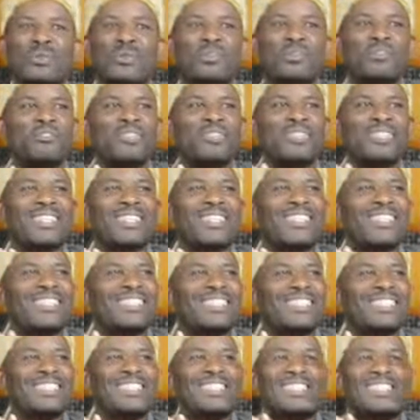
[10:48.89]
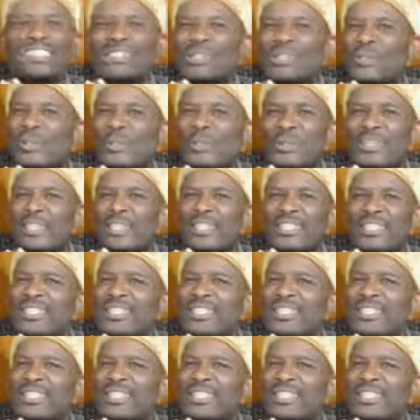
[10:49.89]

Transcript: Covid-19 and all that.